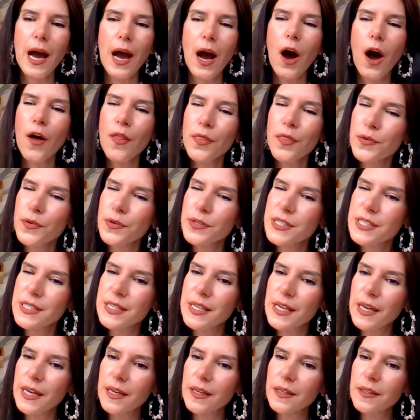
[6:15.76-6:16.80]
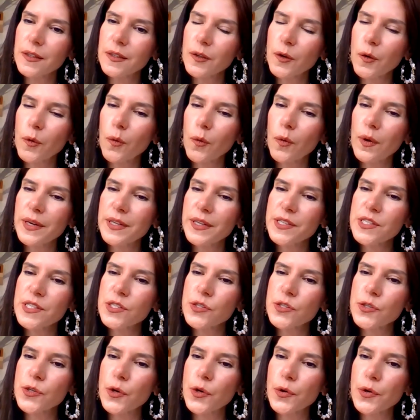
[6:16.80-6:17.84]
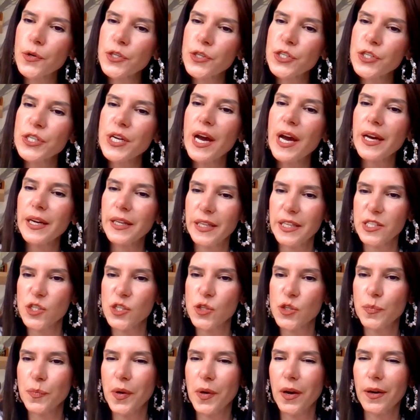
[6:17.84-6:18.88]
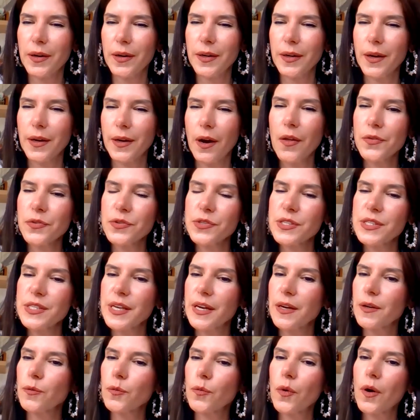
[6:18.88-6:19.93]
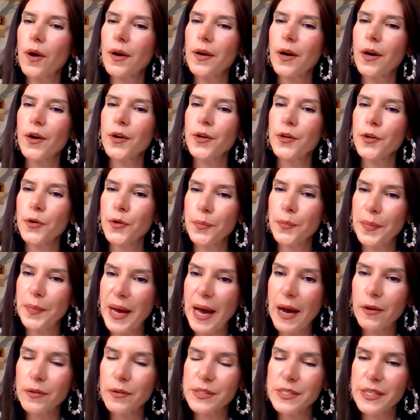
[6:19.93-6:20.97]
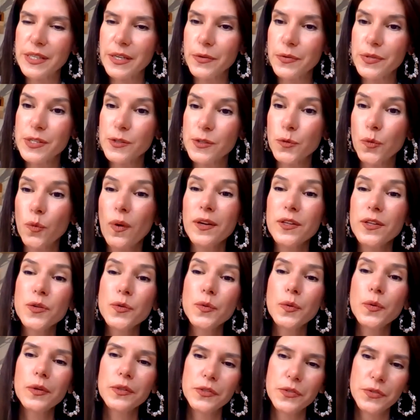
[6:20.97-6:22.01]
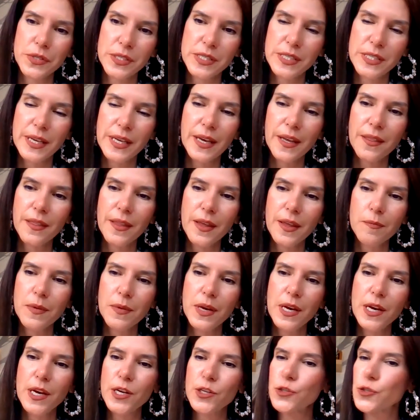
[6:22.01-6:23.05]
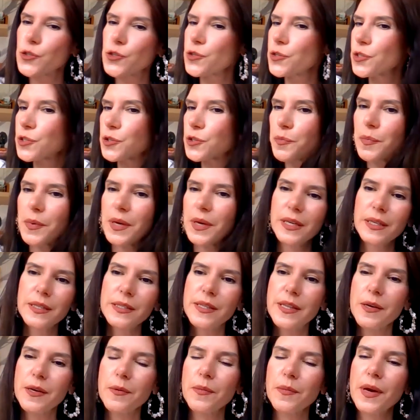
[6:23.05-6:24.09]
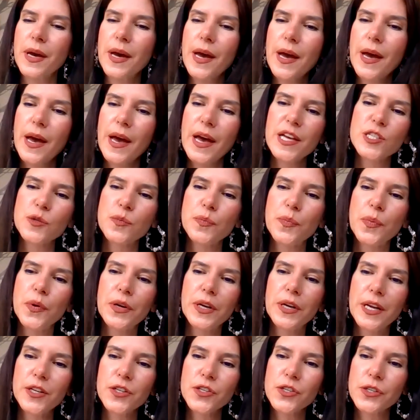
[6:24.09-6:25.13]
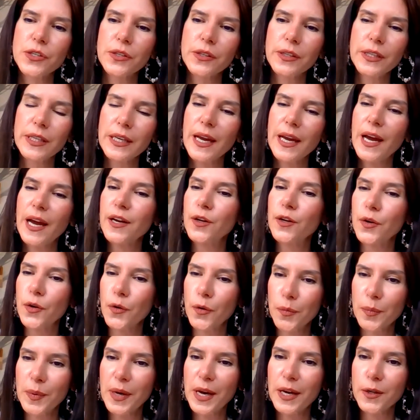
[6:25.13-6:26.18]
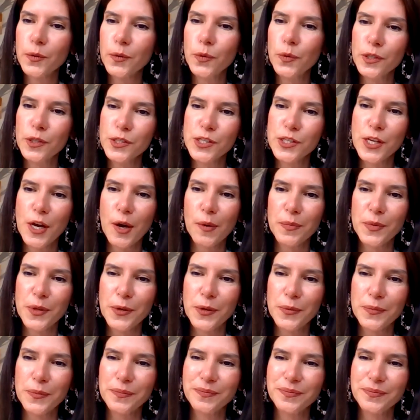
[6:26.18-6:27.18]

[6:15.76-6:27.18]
understand what is your shining spot. Understand what are your boundaries. What you understand them, just make them exponentially and nobody will stop you.